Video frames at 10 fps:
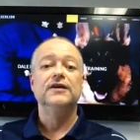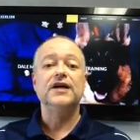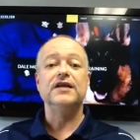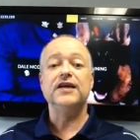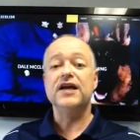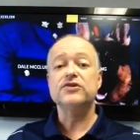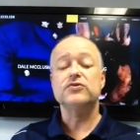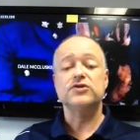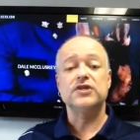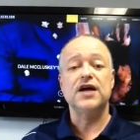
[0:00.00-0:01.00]
And the answer
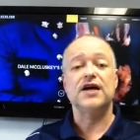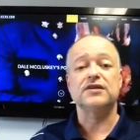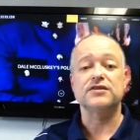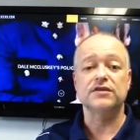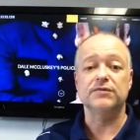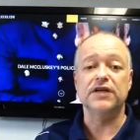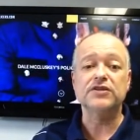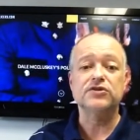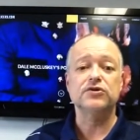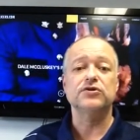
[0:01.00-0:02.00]
is yes. I mean,
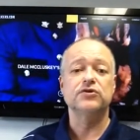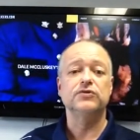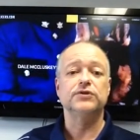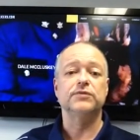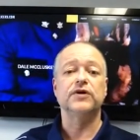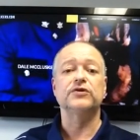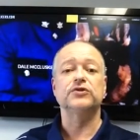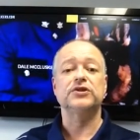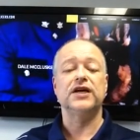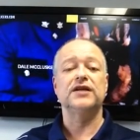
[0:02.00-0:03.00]
that's the good news about
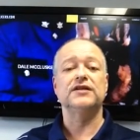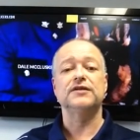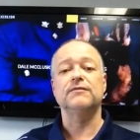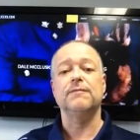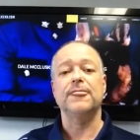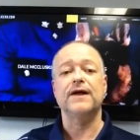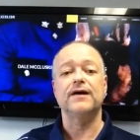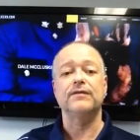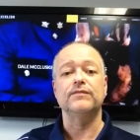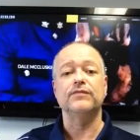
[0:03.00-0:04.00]
understanding
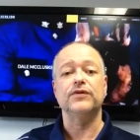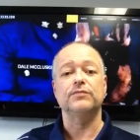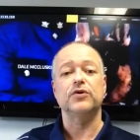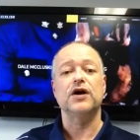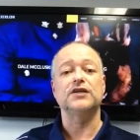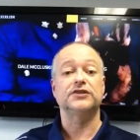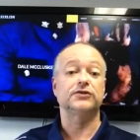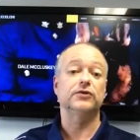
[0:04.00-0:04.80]
the process,